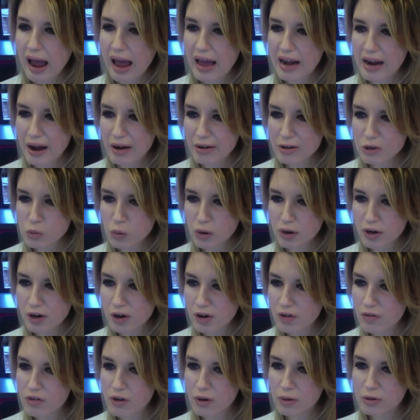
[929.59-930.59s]
And I was
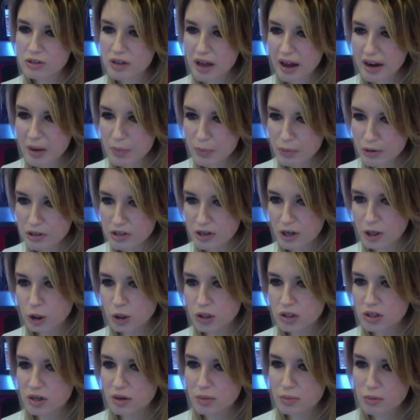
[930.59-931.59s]
wondering if there was any
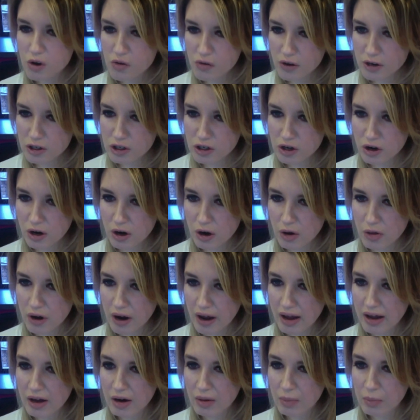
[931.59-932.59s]
positions in a movie studio that
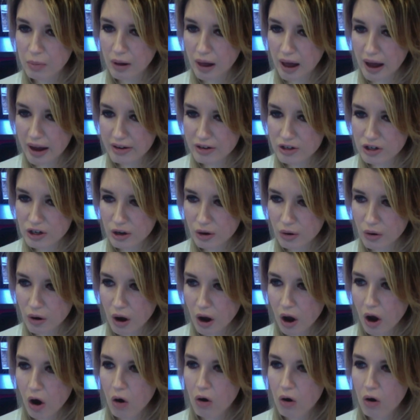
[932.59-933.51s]
I can apply to